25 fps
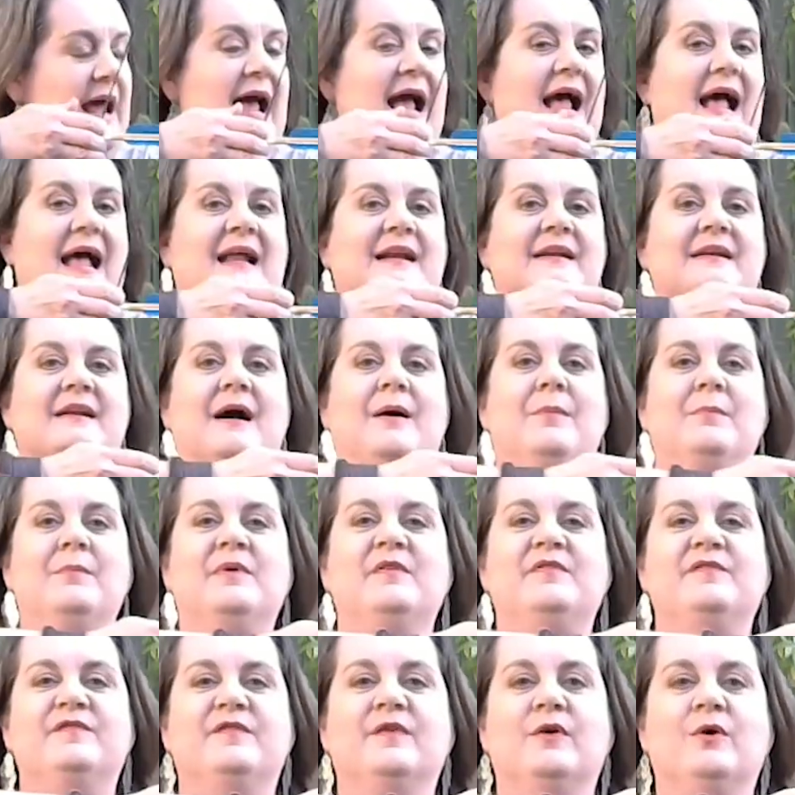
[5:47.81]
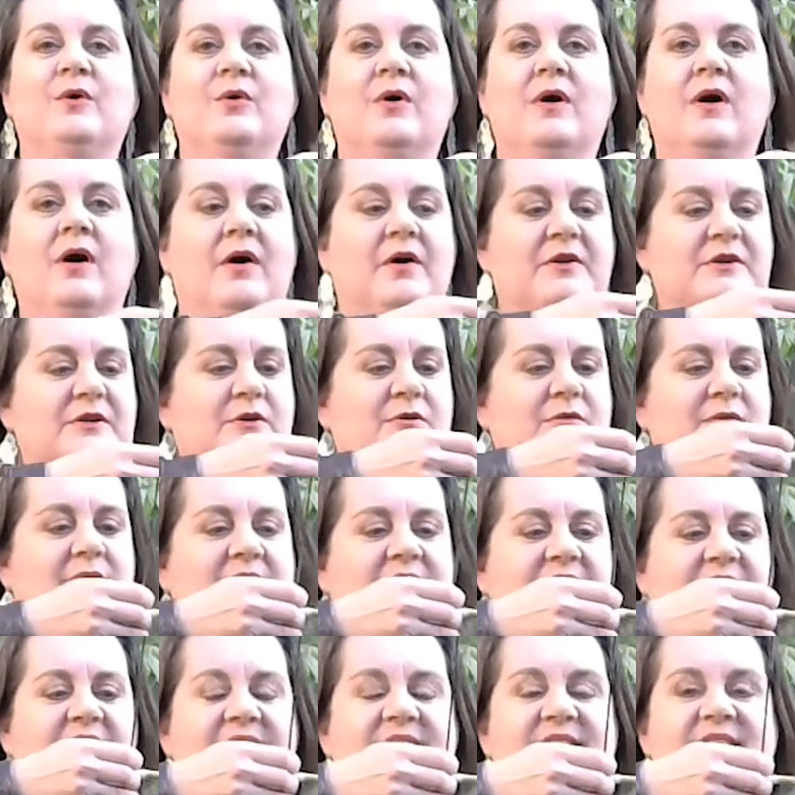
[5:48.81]
And number 4, on your
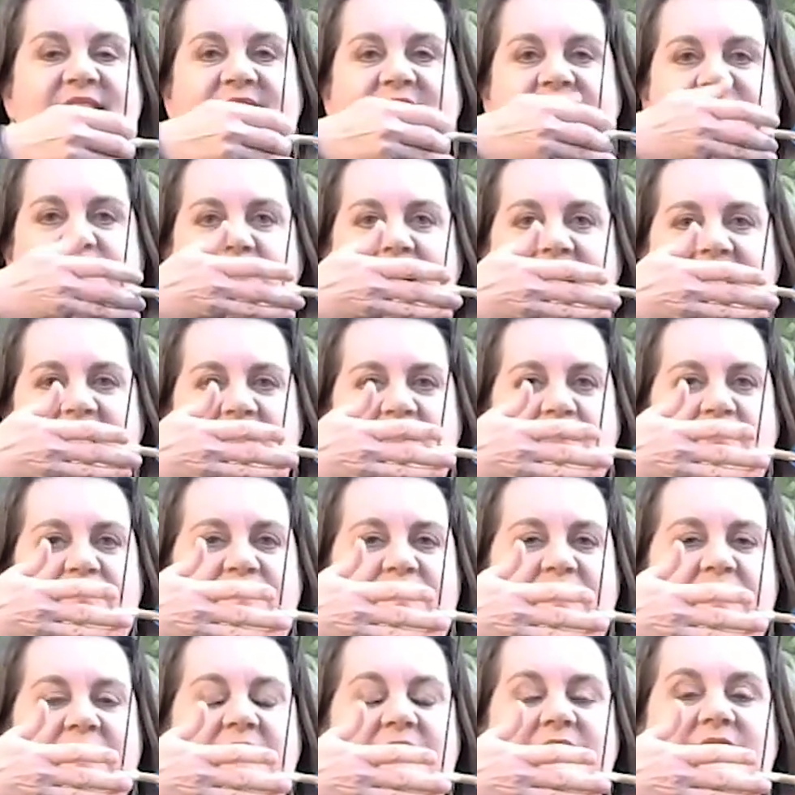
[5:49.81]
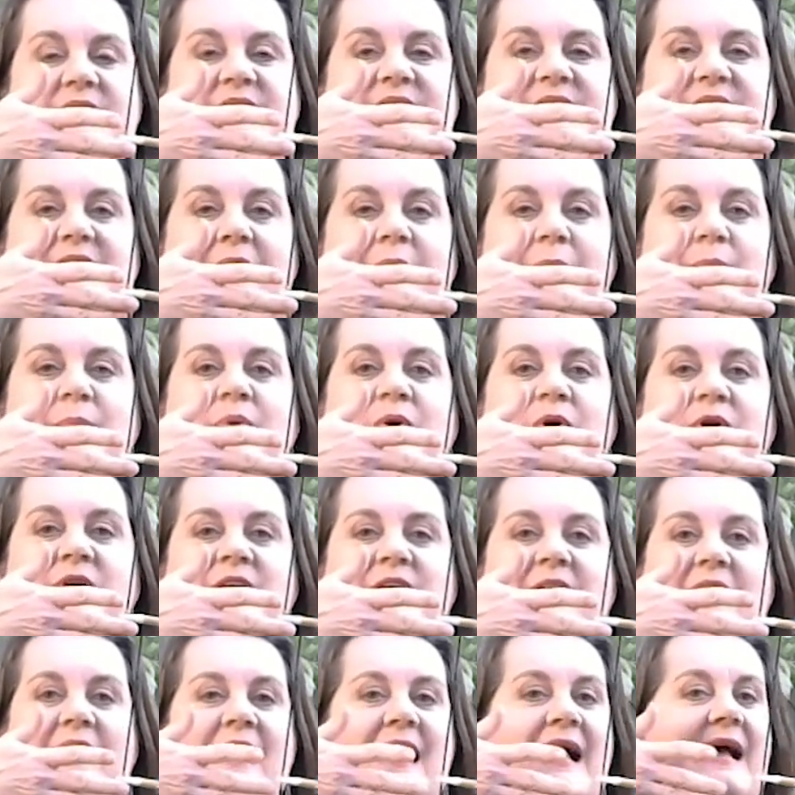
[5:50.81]
release, straighten your fingers and pull
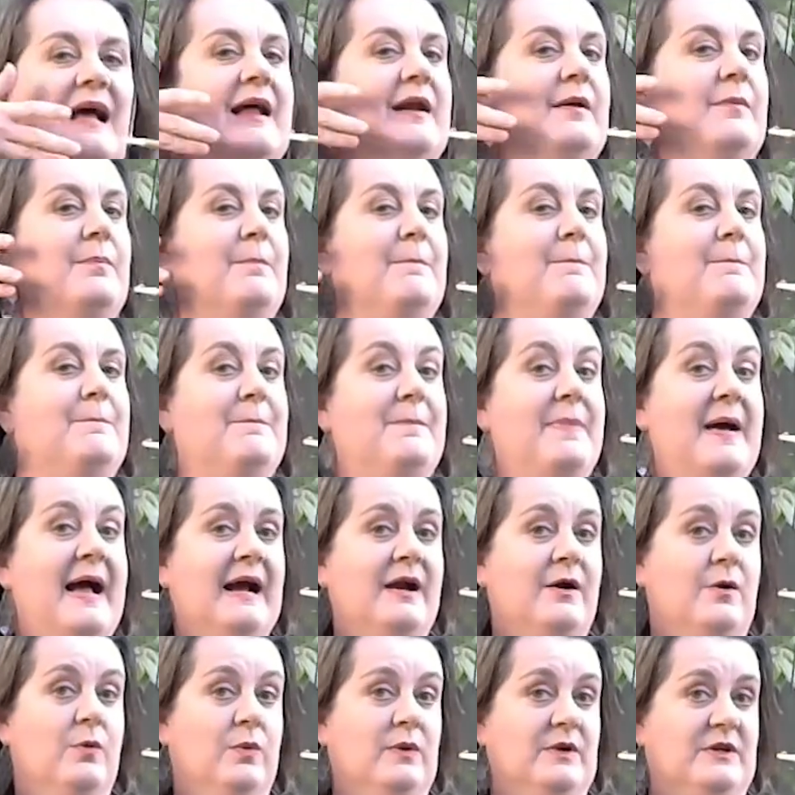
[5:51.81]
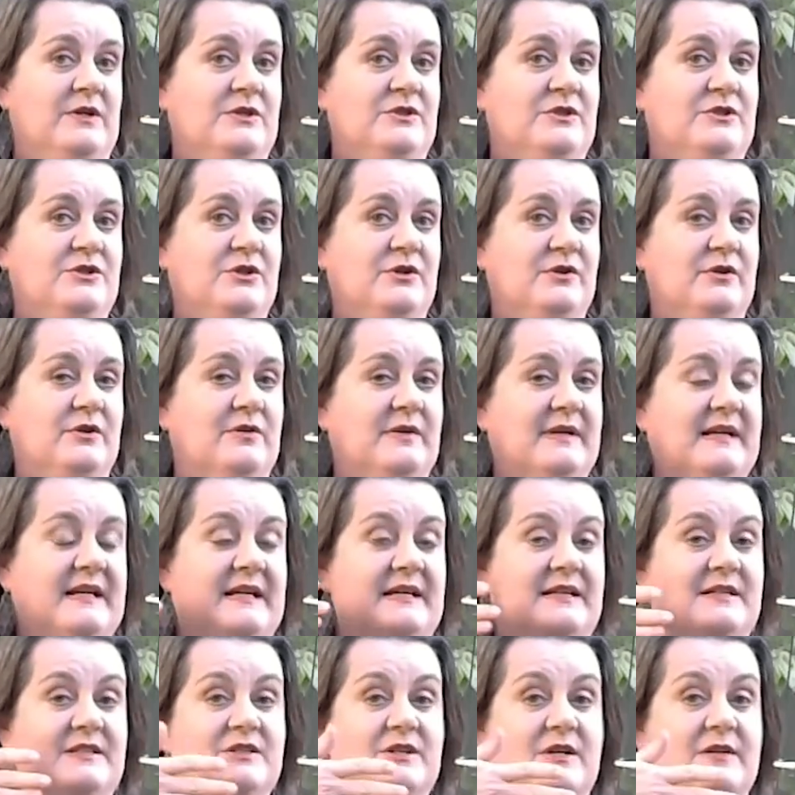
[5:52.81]
your hand backward to your
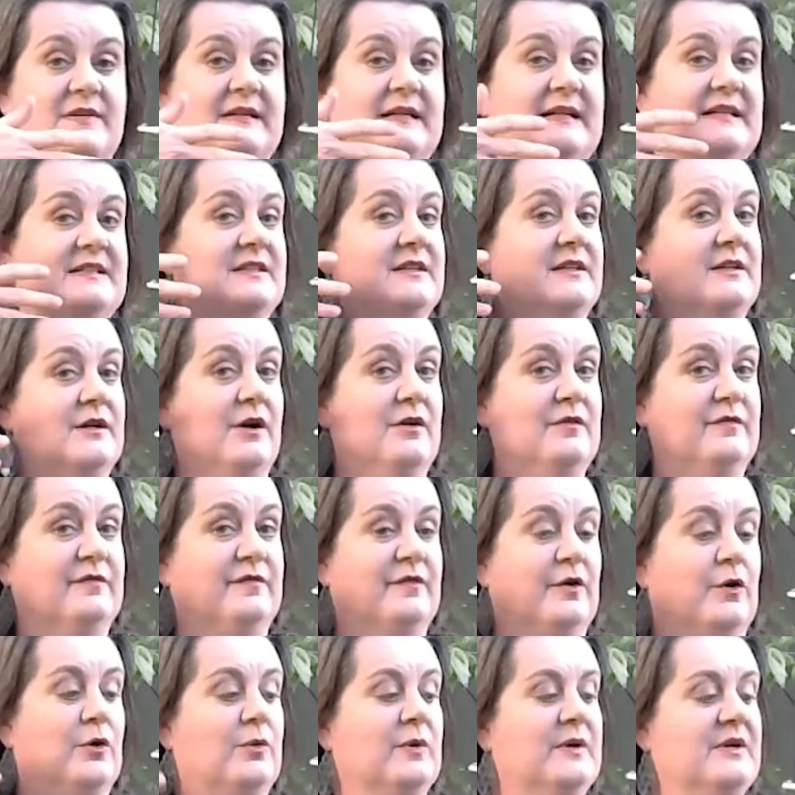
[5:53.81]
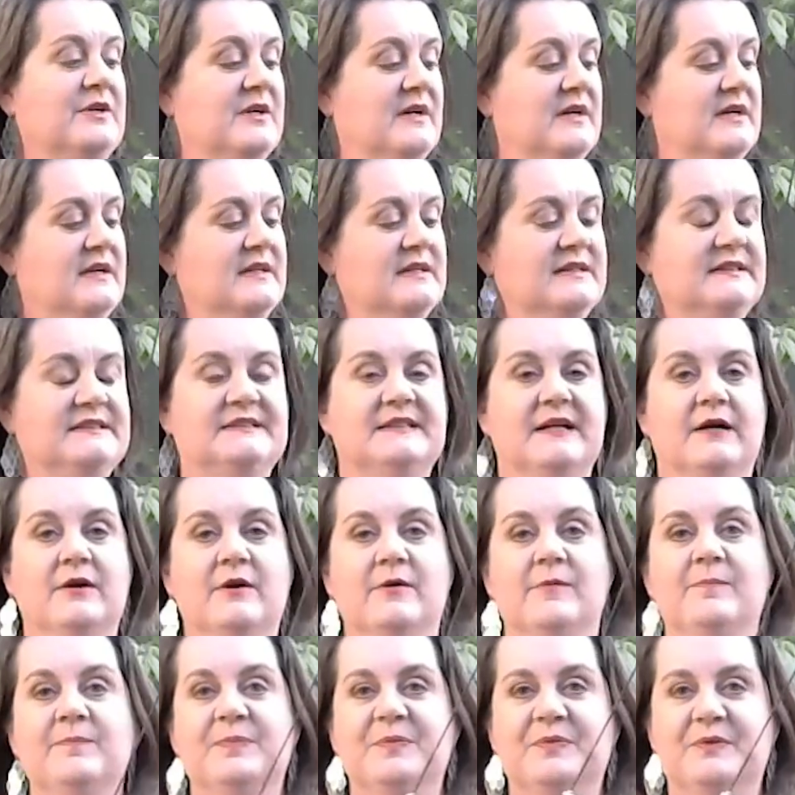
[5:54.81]
ear. Don't let it go forward,
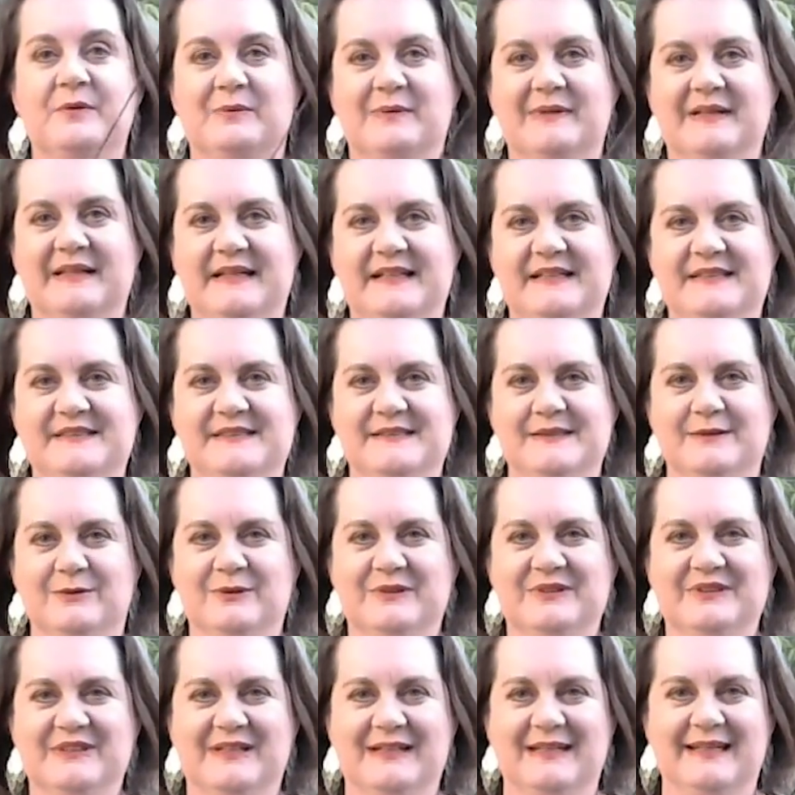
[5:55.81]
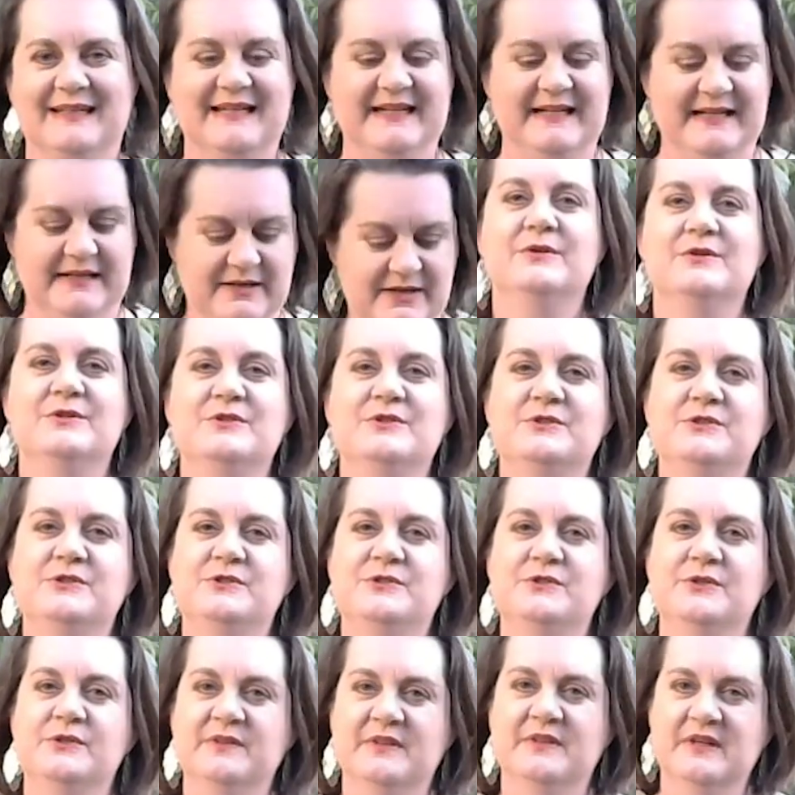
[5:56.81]
so the release looks clean.
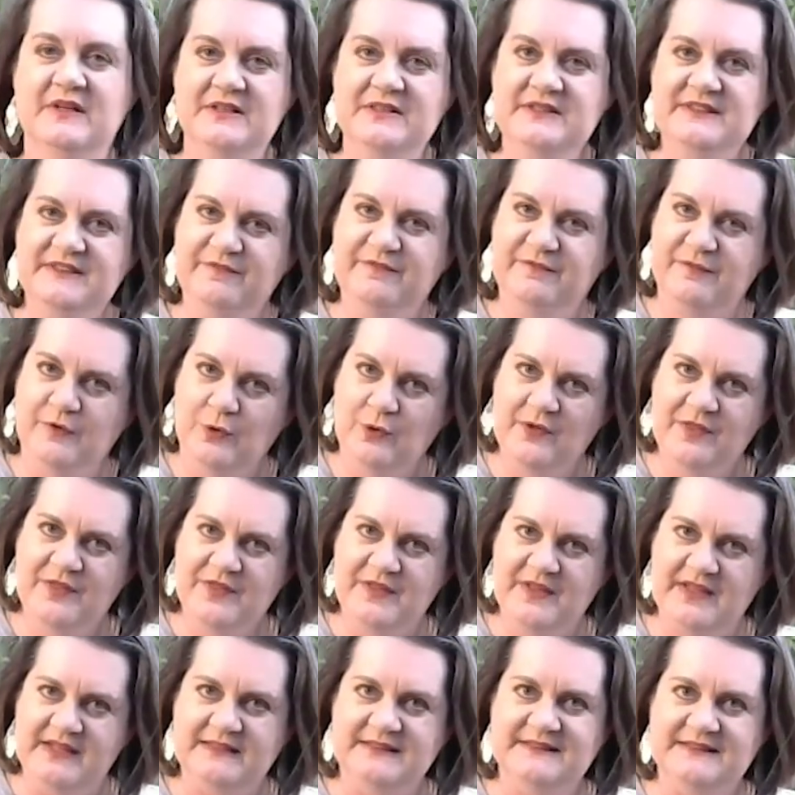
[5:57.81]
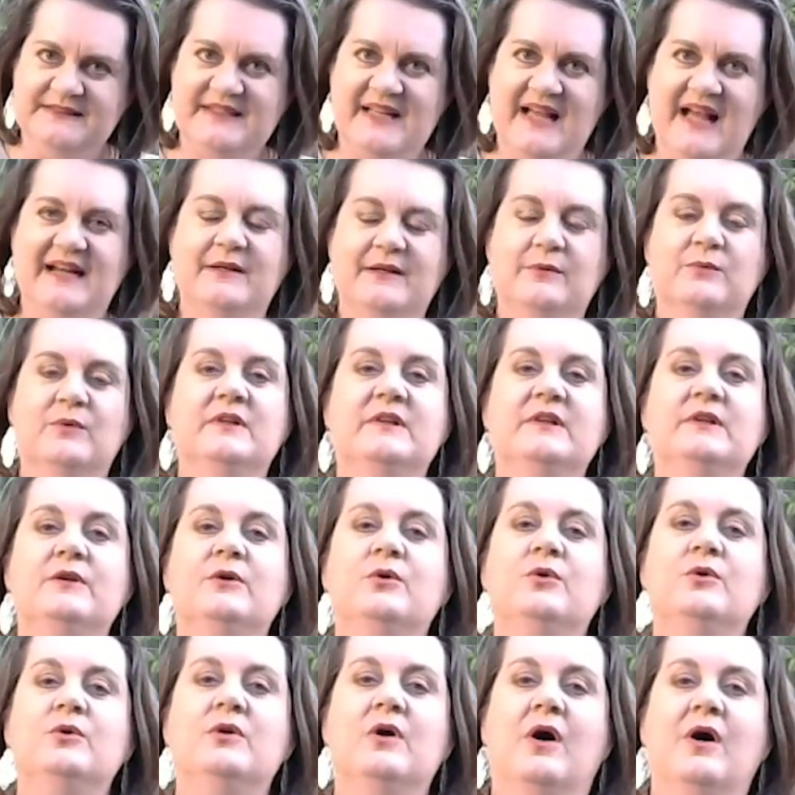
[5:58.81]
Do those 4 things and it will
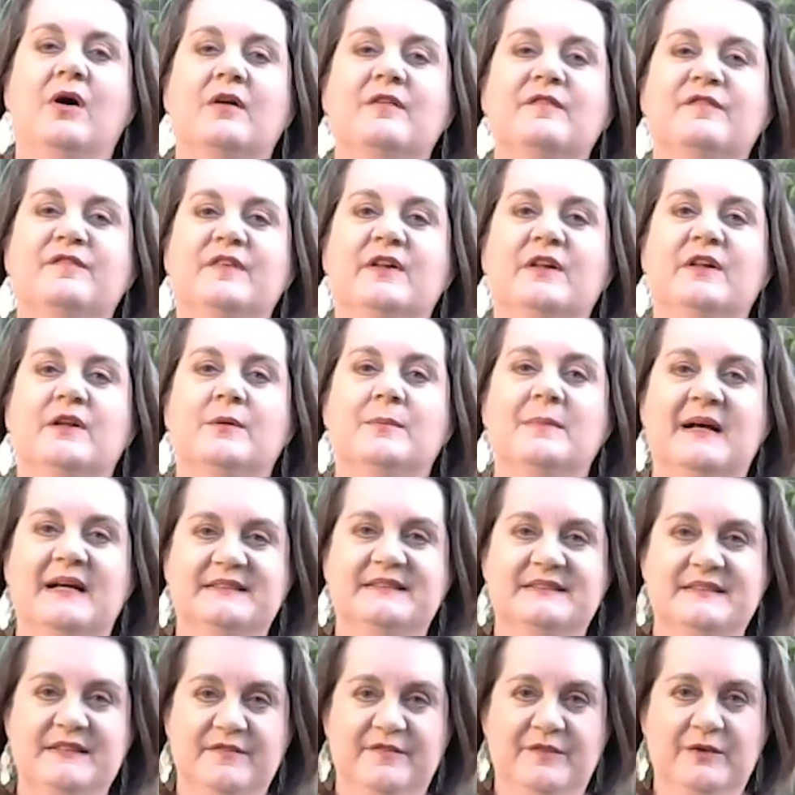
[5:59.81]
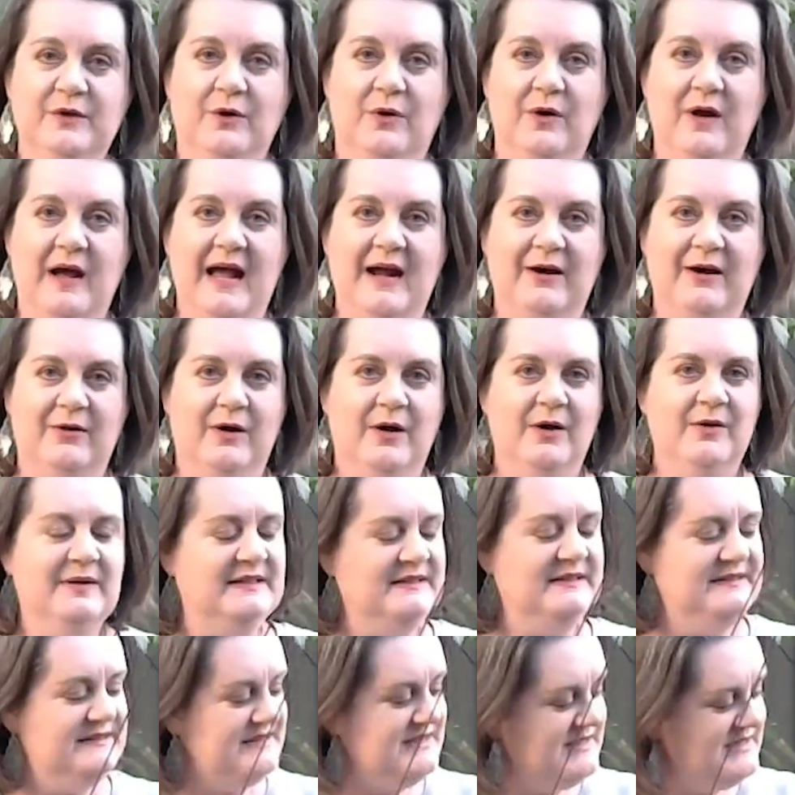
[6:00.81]
look on film as if your arrow
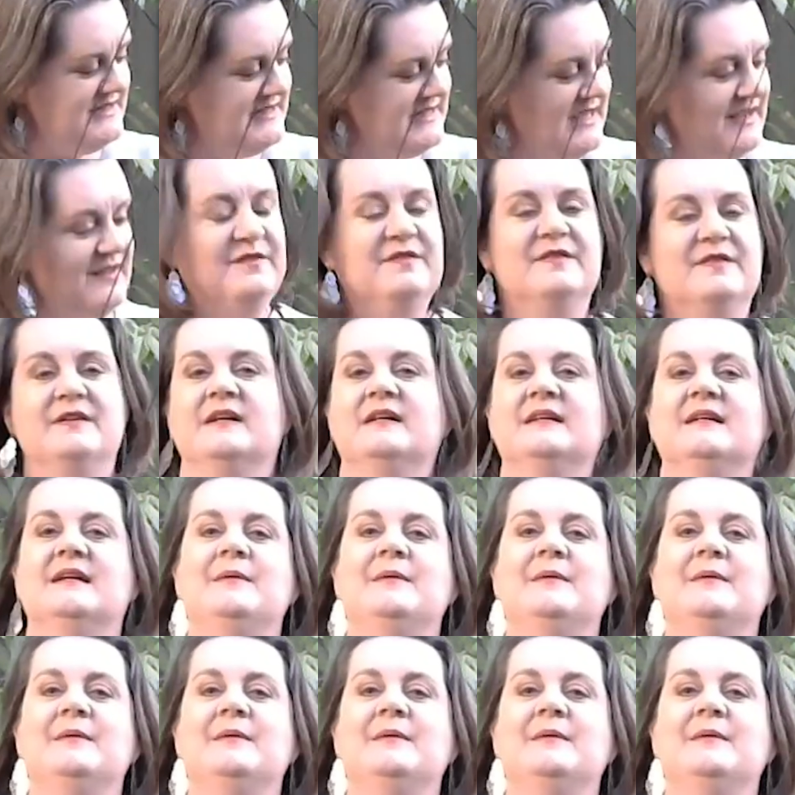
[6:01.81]
has definitely